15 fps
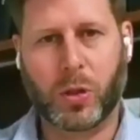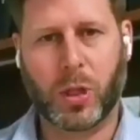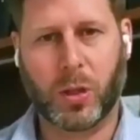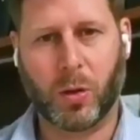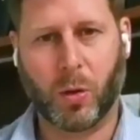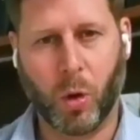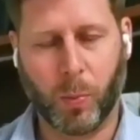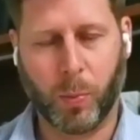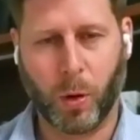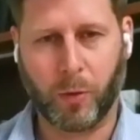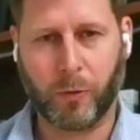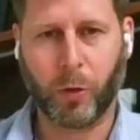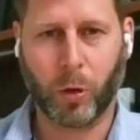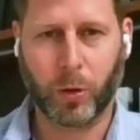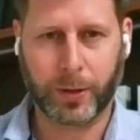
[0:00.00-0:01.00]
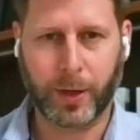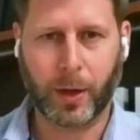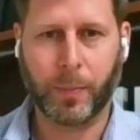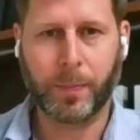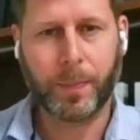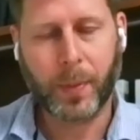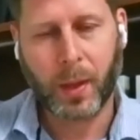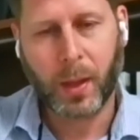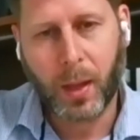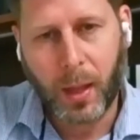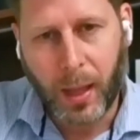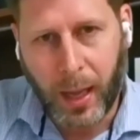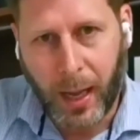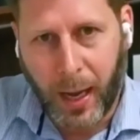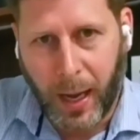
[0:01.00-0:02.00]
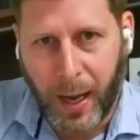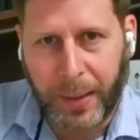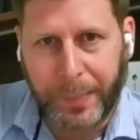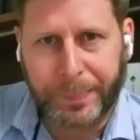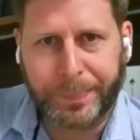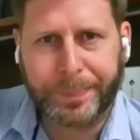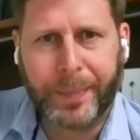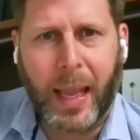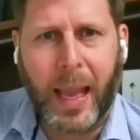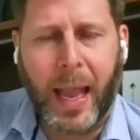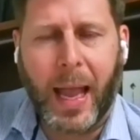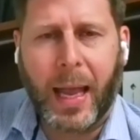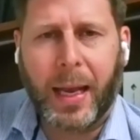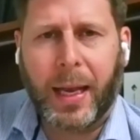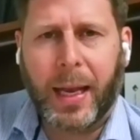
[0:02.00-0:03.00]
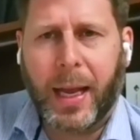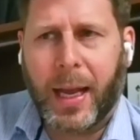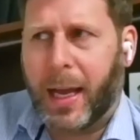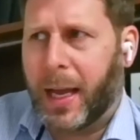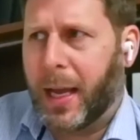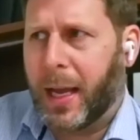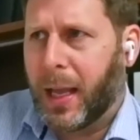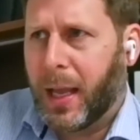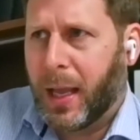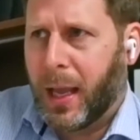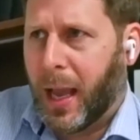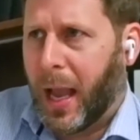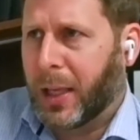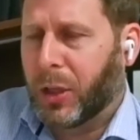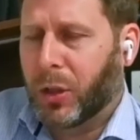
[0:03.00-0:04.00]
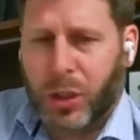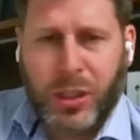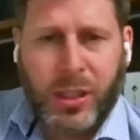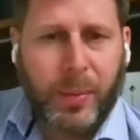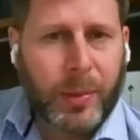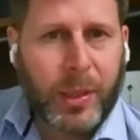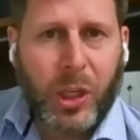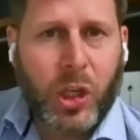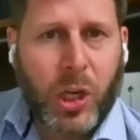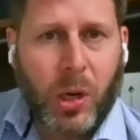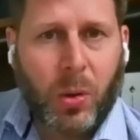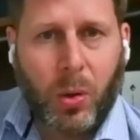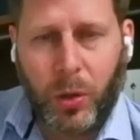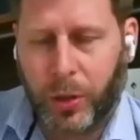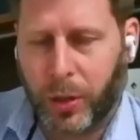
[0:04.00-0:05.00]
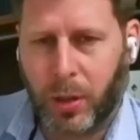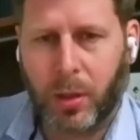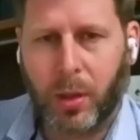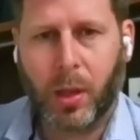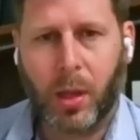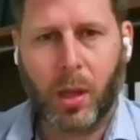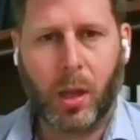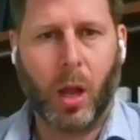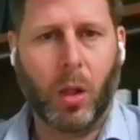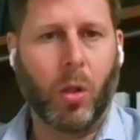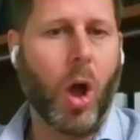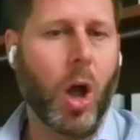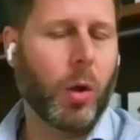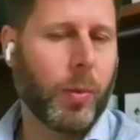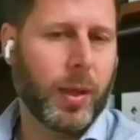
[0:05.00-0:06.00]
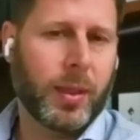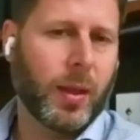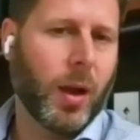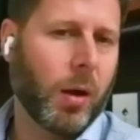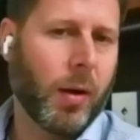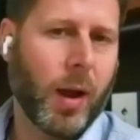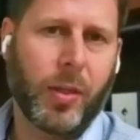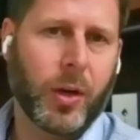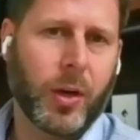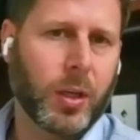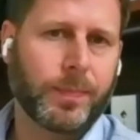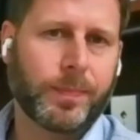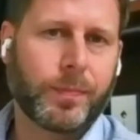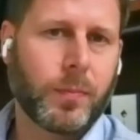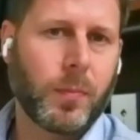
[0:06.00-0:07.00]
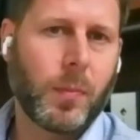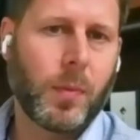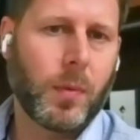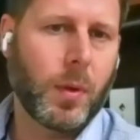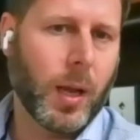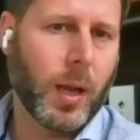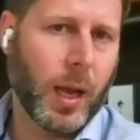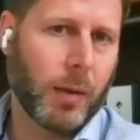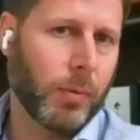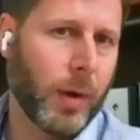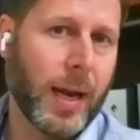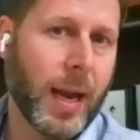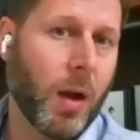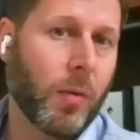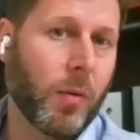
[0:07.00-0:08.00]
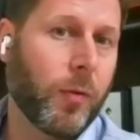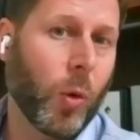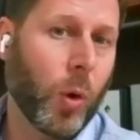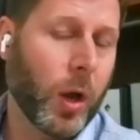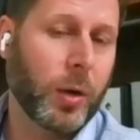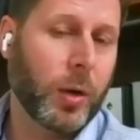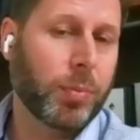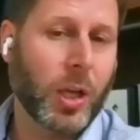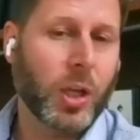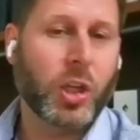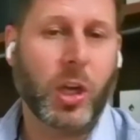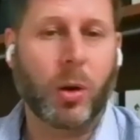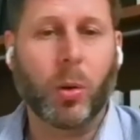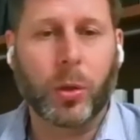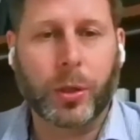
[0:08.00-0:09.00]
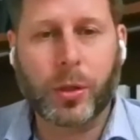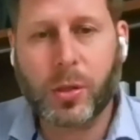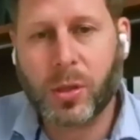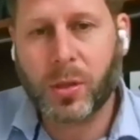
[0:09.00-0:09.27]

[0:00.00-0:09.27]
to the whole portfolio, and you're simply a shareholder along with our other right now 400 plus shareholders.